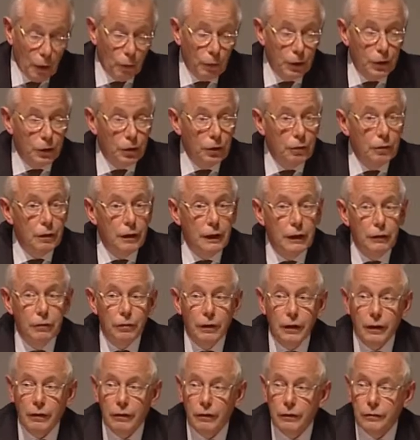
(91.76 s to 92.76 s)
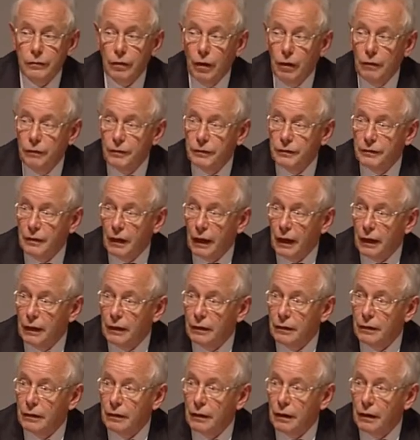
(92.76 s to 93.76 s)
We do need rigorous
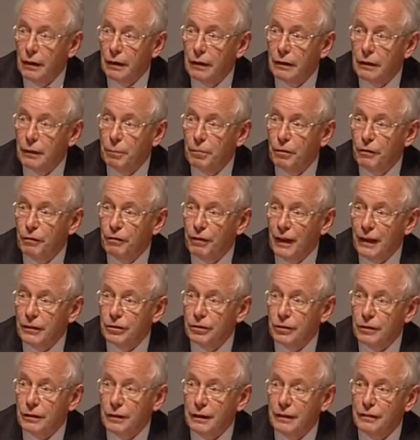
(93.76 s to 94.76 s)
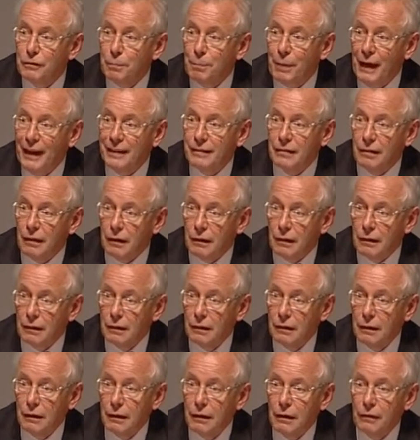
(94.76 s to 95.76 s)
oversight. The profession is better
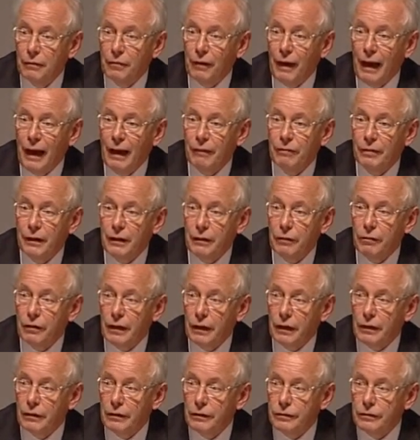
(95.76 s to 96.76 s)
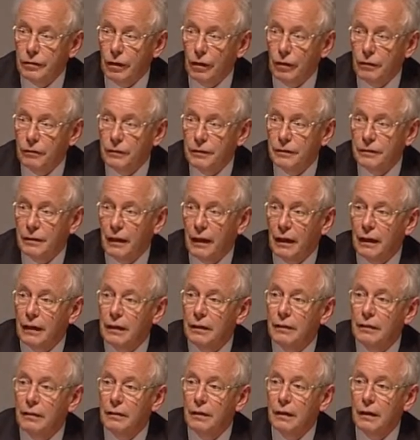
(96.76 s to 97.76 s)
for having rigorous
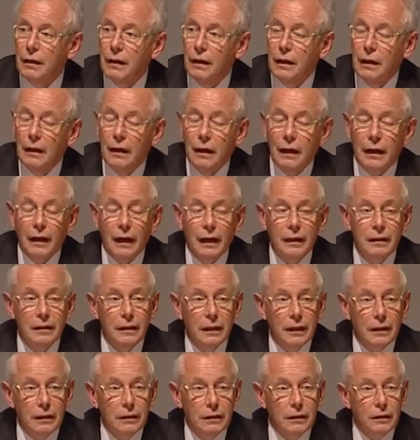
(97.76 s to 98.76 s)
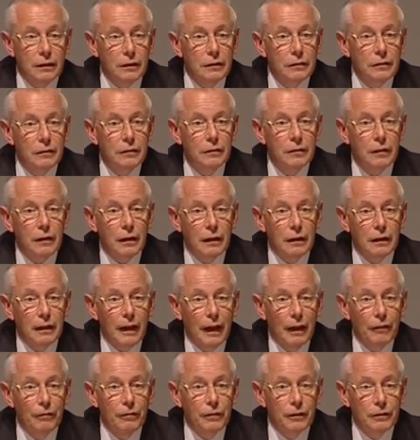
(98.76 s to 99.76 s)
oversight. And I think that the
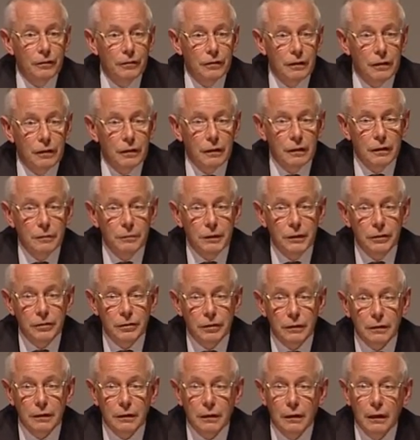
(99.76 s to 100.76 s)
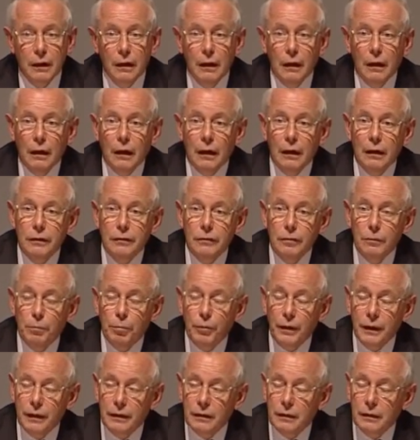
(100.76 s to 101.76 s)
efforts at the Commission to
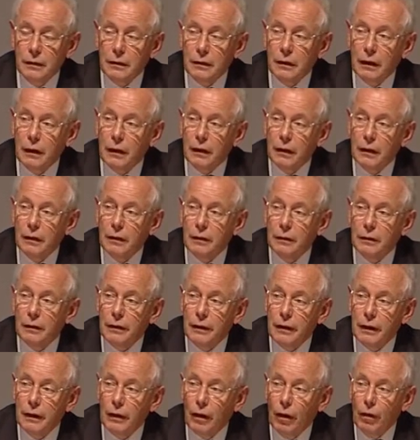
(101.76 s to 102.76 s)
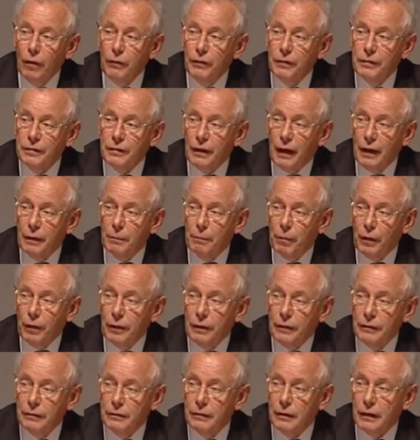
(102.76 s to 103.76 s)
bring the oversight
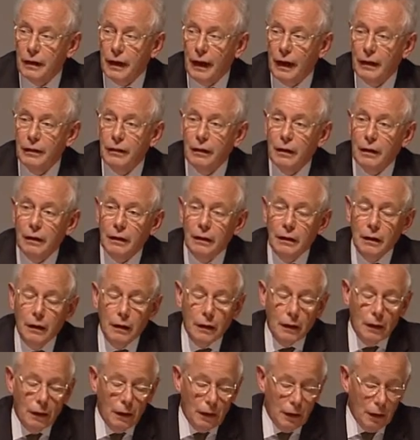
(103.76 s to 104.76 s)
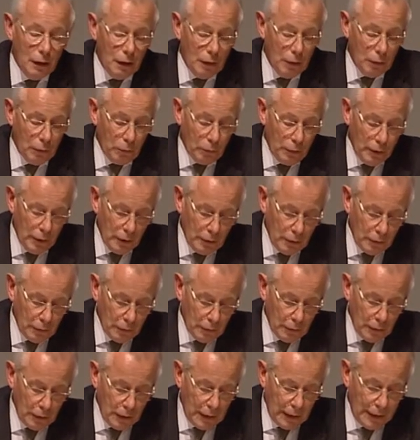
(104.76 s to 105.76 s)
bodies together
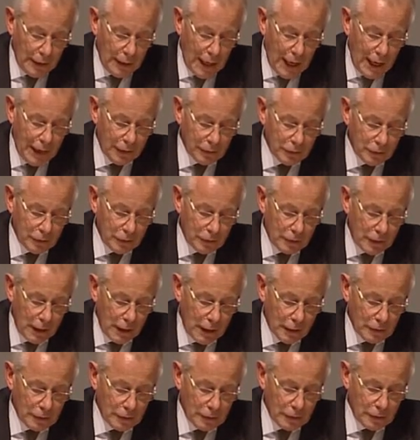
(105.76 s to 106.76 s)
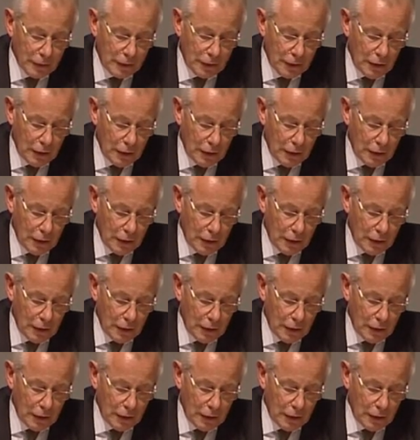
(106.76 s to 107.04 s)
will enhance that